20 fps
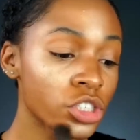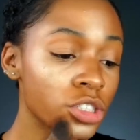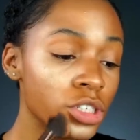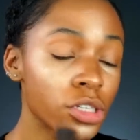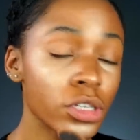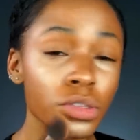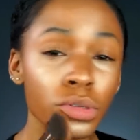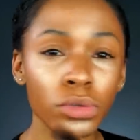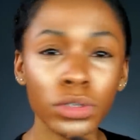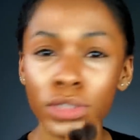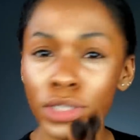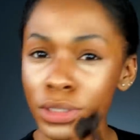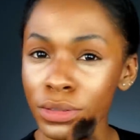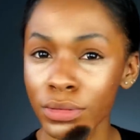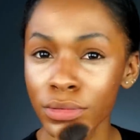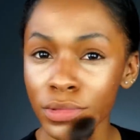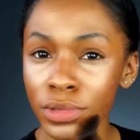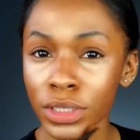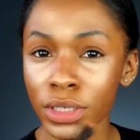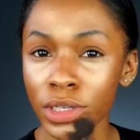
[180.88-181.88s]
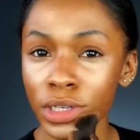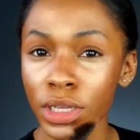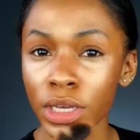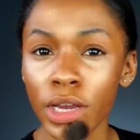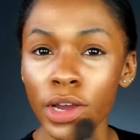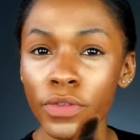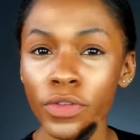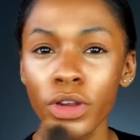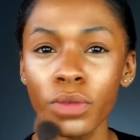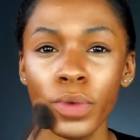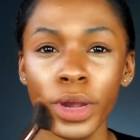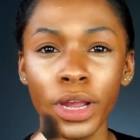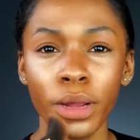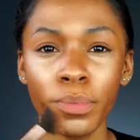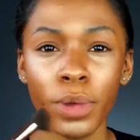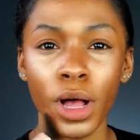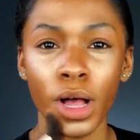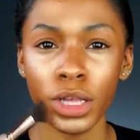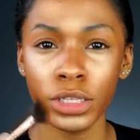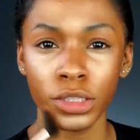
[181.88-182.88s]
chiseled in every way
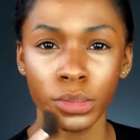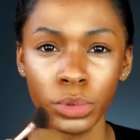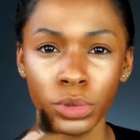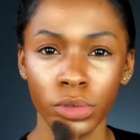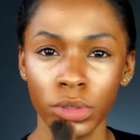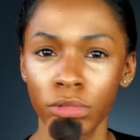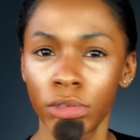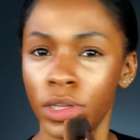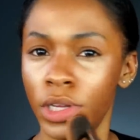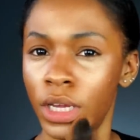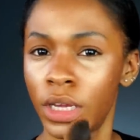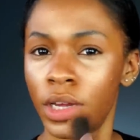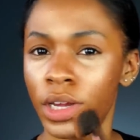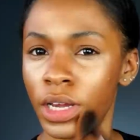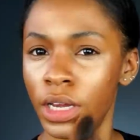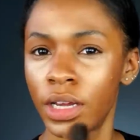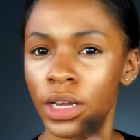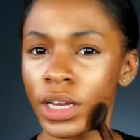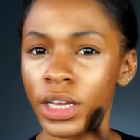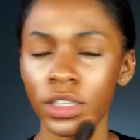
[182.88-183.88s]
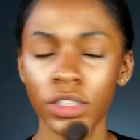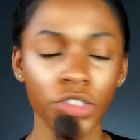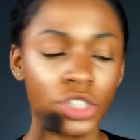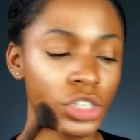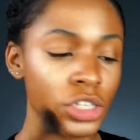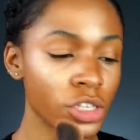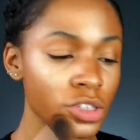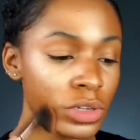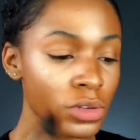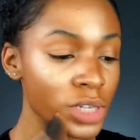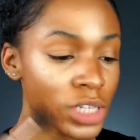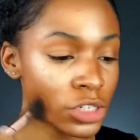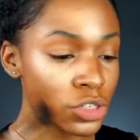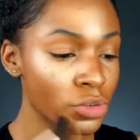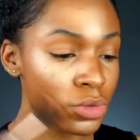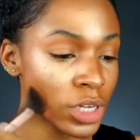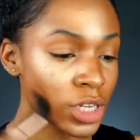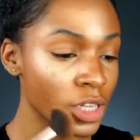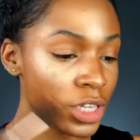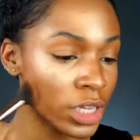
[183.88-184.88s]
possible, as chiseled as
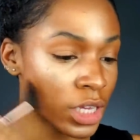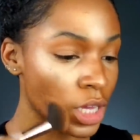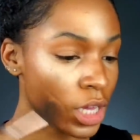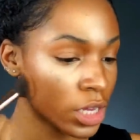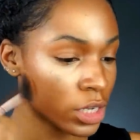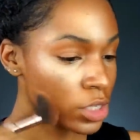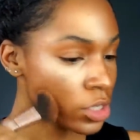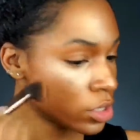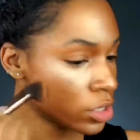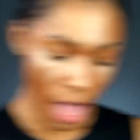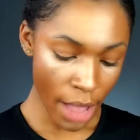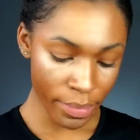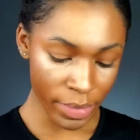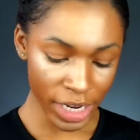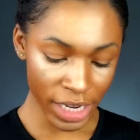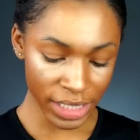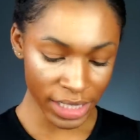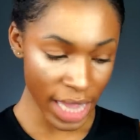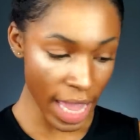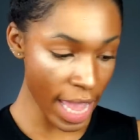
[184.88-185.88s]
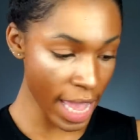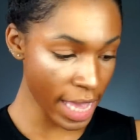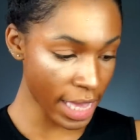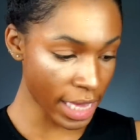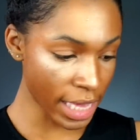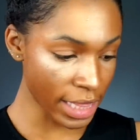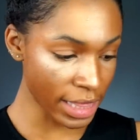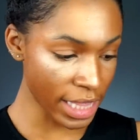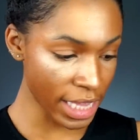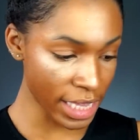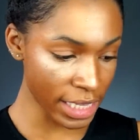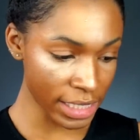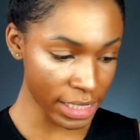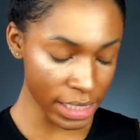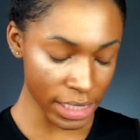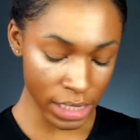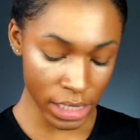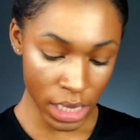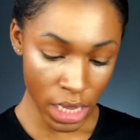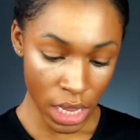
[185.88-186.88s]
you can get. I'm gonna take
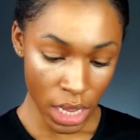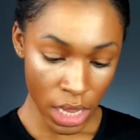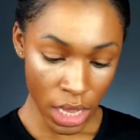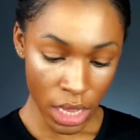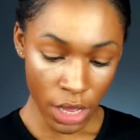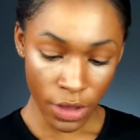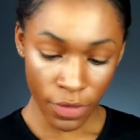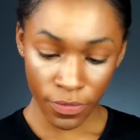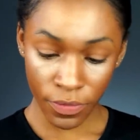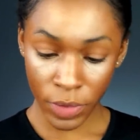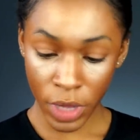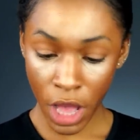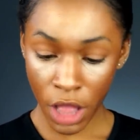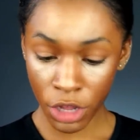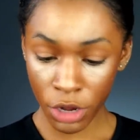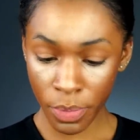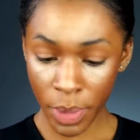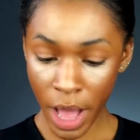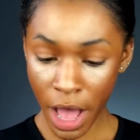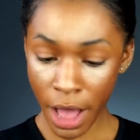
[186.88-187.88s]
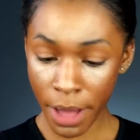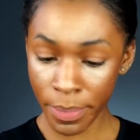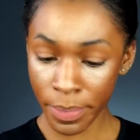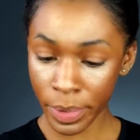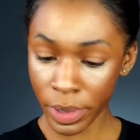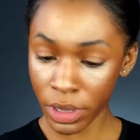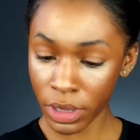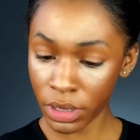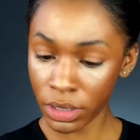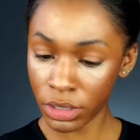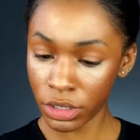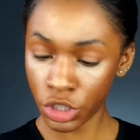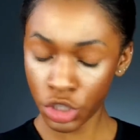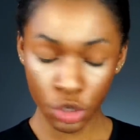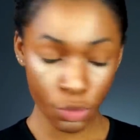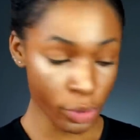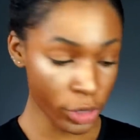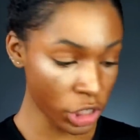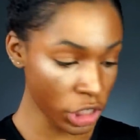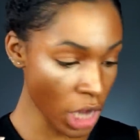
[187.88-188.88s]
this ColourPop
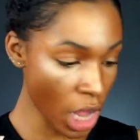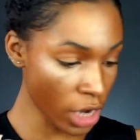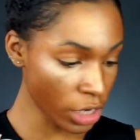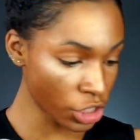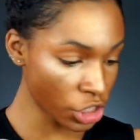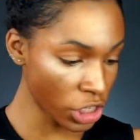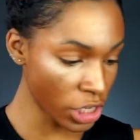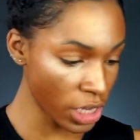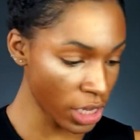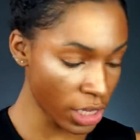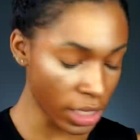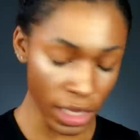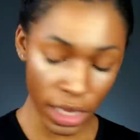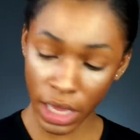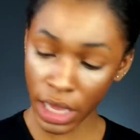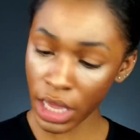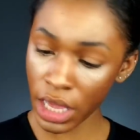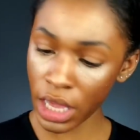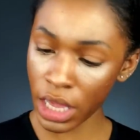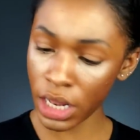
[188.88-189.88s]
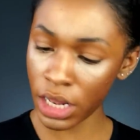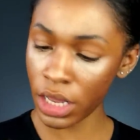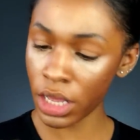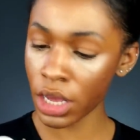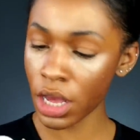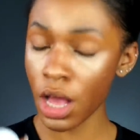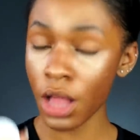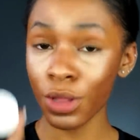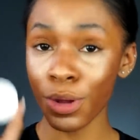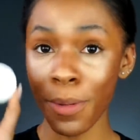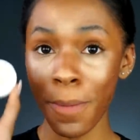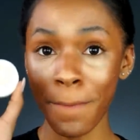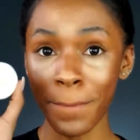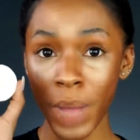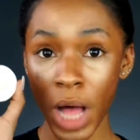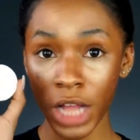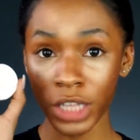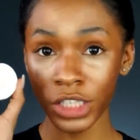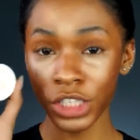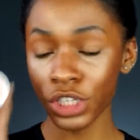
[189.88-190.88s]
Super Shock Cheek in the color
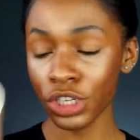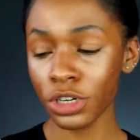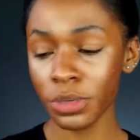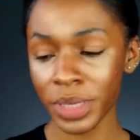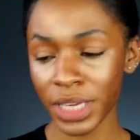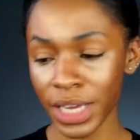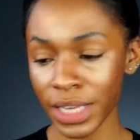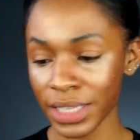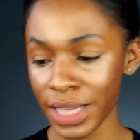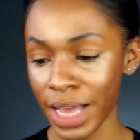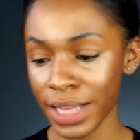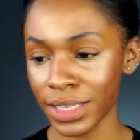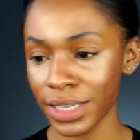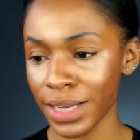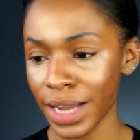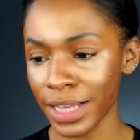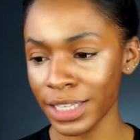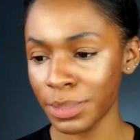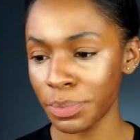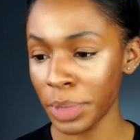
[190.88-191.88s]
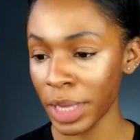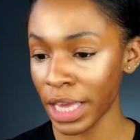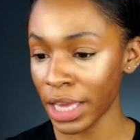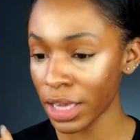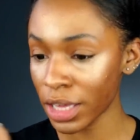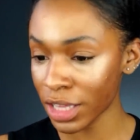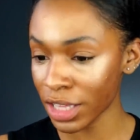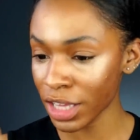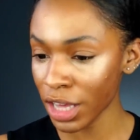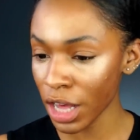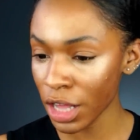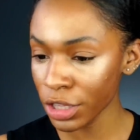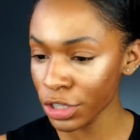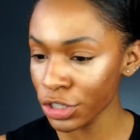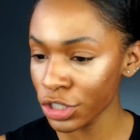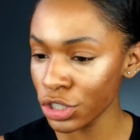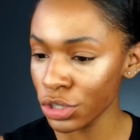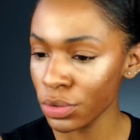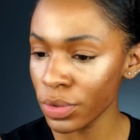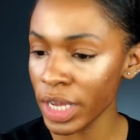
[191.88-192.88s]
Monster because it has a nice pink
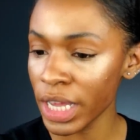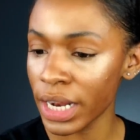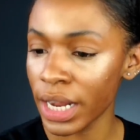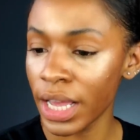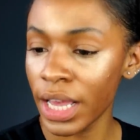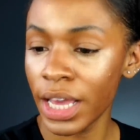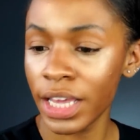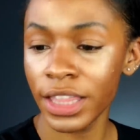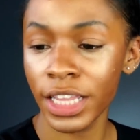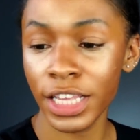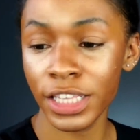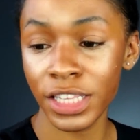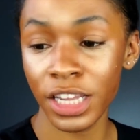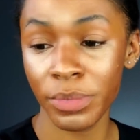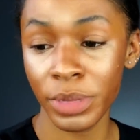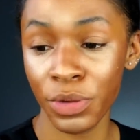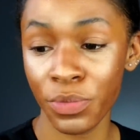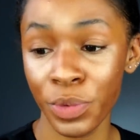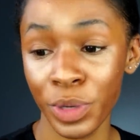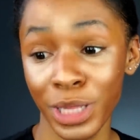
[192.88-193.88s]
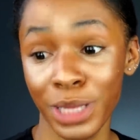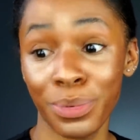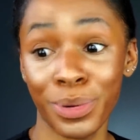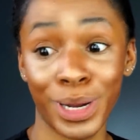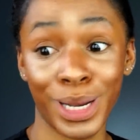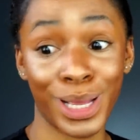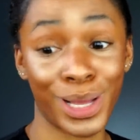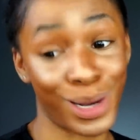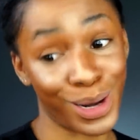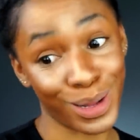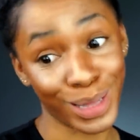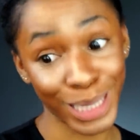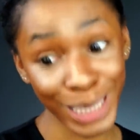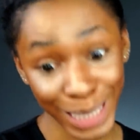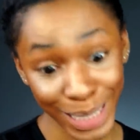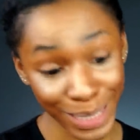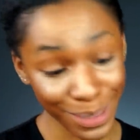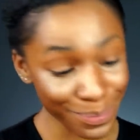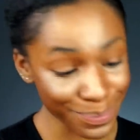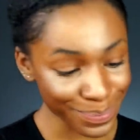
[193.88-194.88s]
color to it. I think it's gonna be really pretty on our
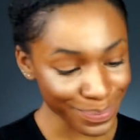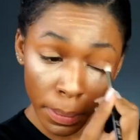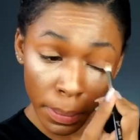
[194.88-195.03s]
lid.